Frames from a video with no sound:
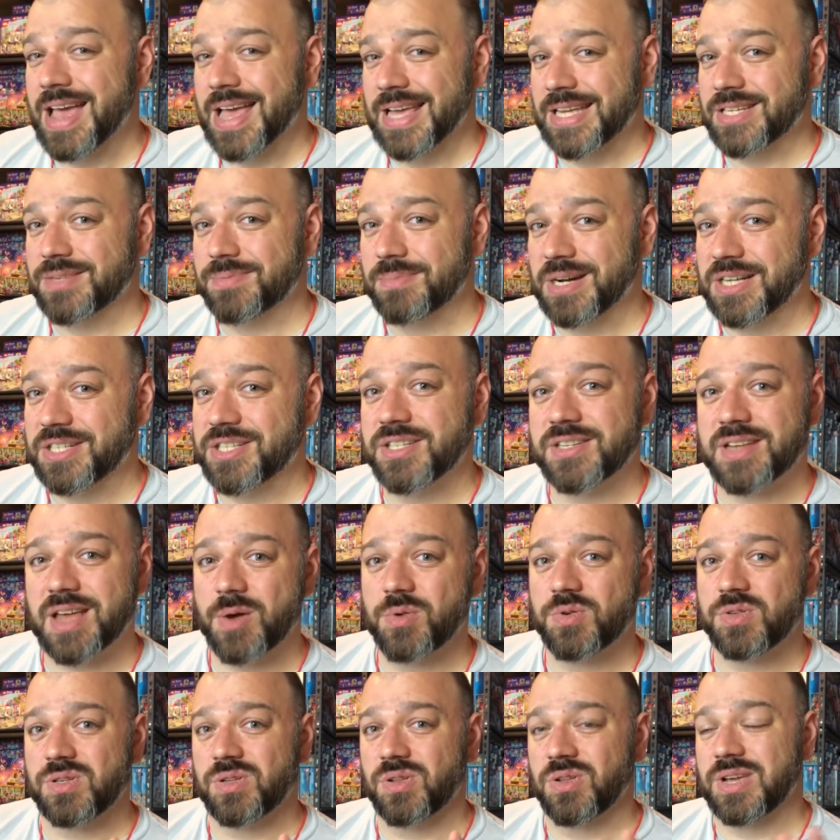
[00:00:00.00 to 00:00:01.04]
as much as I
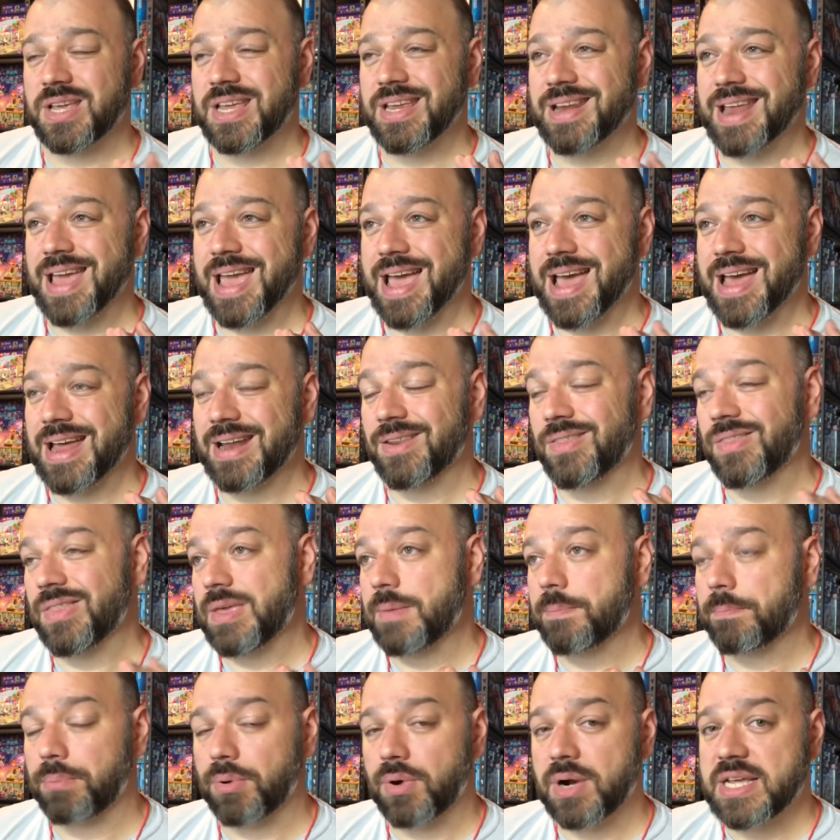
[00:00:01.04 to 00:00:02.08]
was looking at
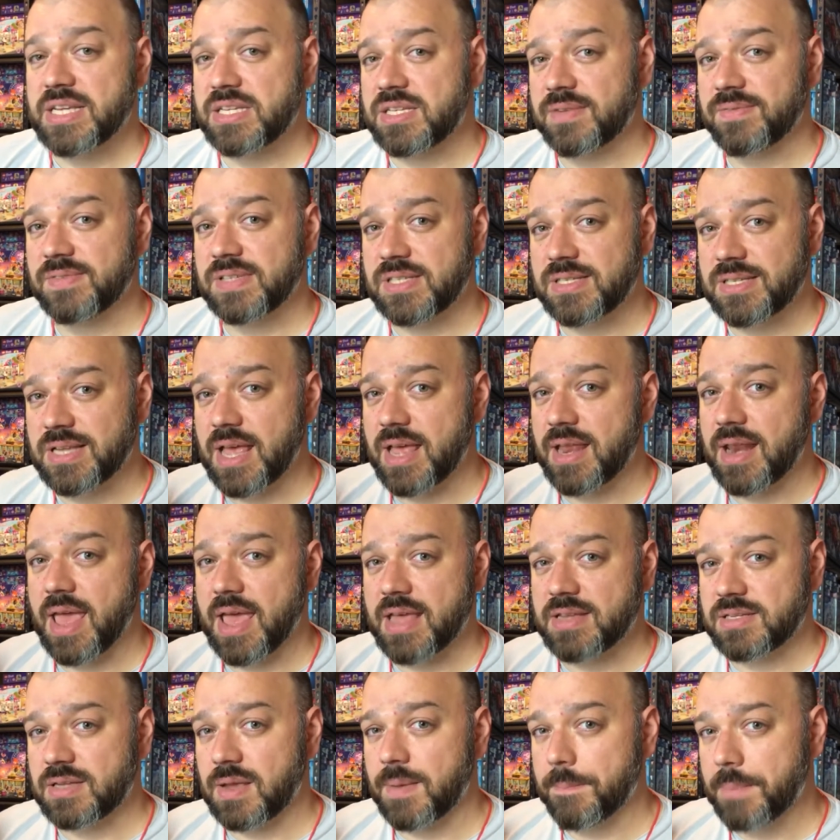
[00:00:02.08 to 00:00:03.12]
the price of a set
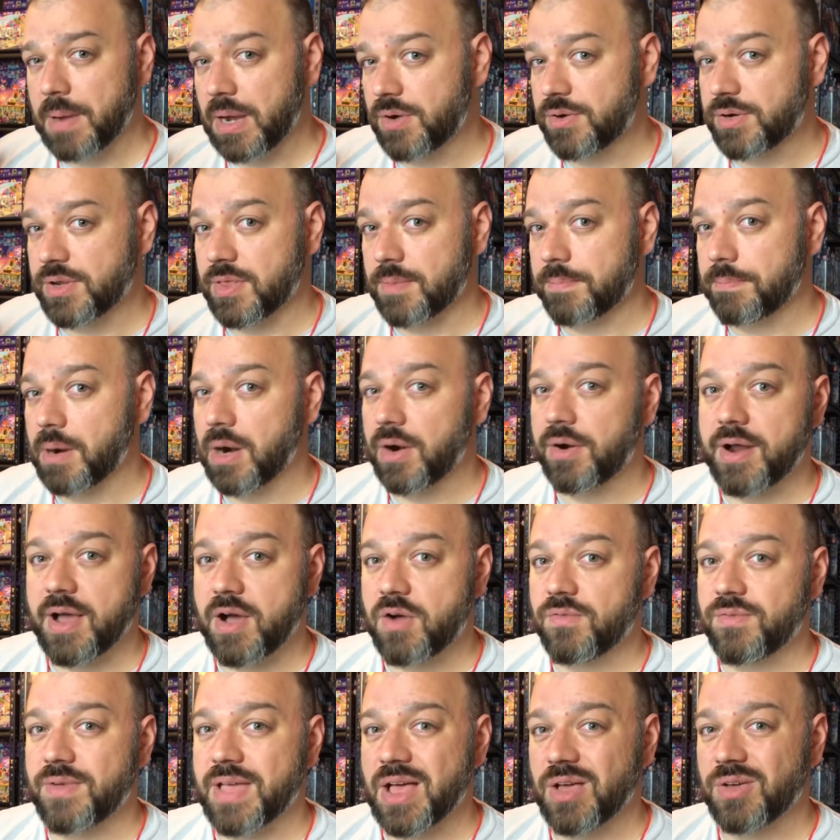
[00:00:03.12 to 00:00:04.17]
as compared to the part
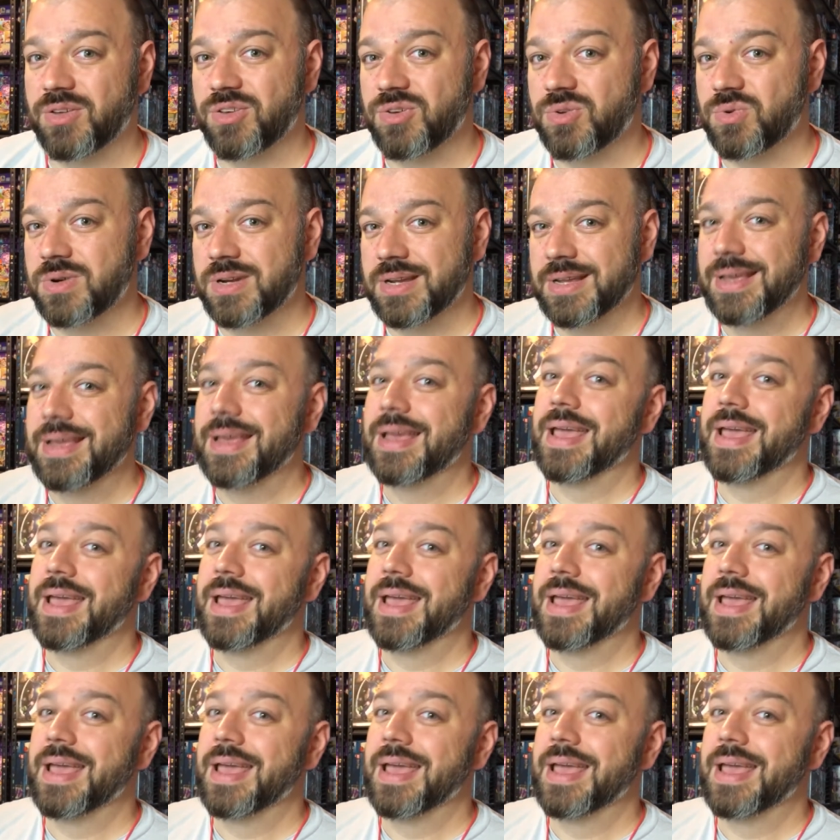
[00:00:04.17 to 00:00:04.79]
out value